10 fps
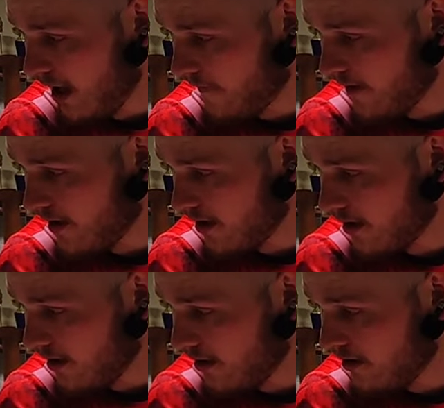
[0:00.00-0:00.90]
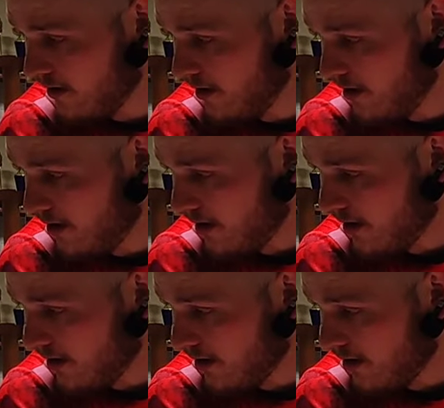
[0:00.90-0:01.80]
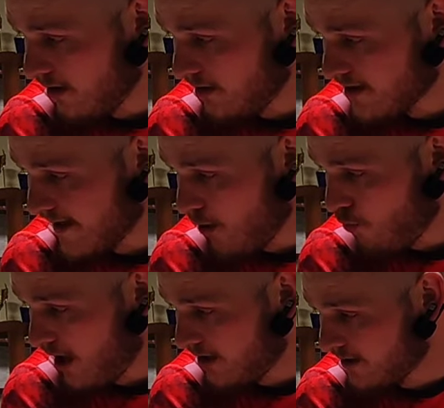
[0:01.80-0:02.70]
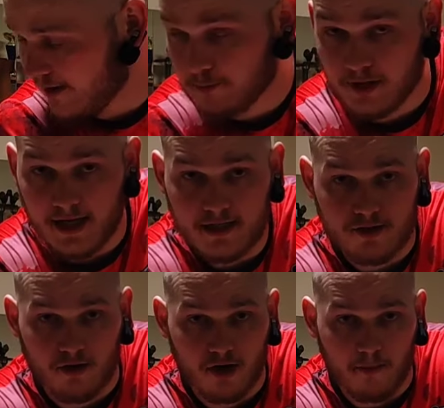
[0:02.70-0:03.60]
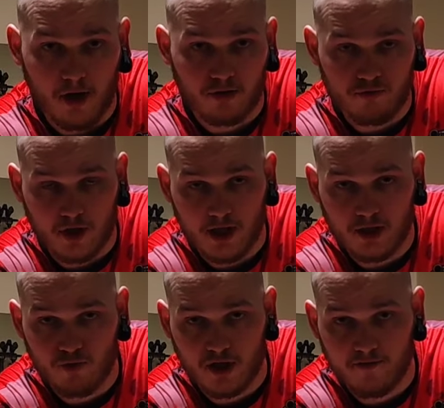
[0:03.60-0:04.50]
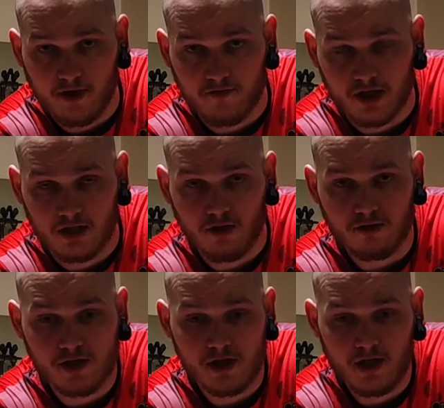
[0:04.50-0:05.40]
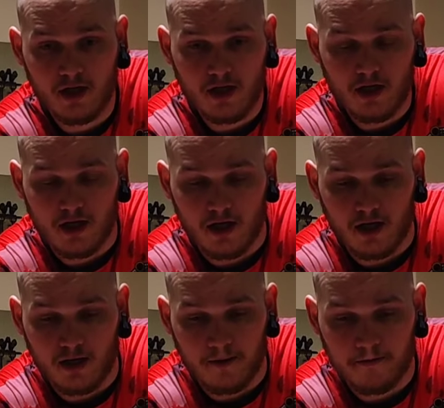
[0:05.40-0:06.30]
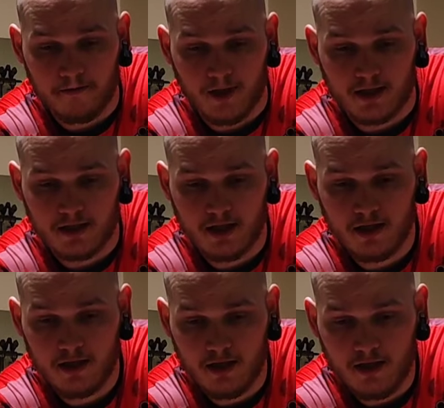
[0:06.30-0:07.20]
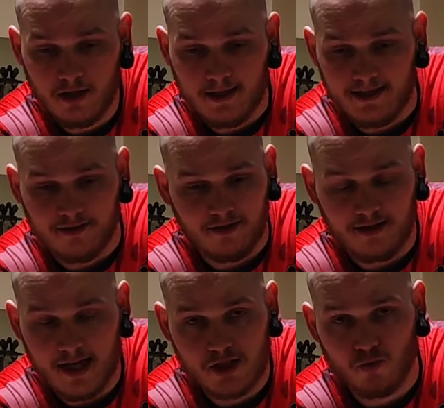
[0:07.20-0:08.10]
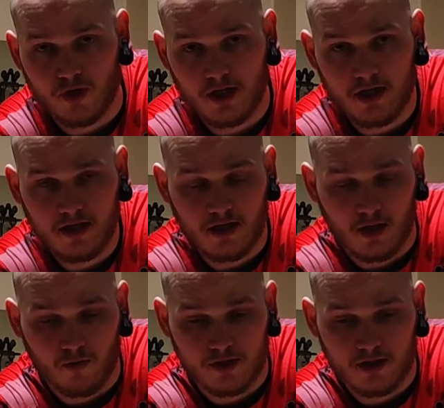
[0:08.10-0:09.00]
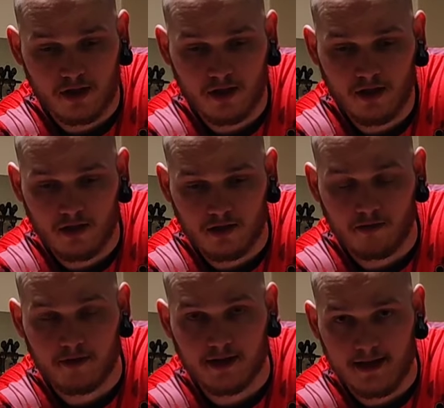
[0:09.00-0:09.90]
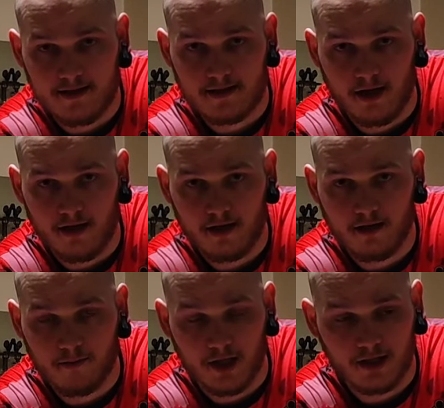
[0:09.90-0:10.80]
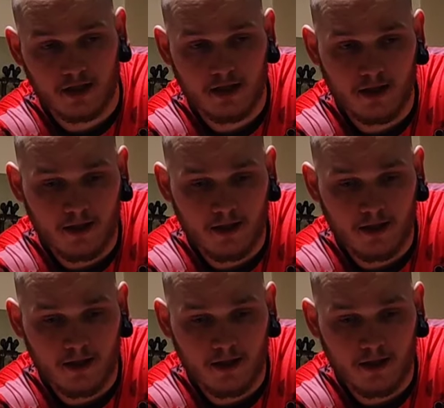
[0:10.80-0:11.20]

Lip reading: I think, the same weight, 10 plates, or about 20-25 kilos. But last week I was a little bit less tired, but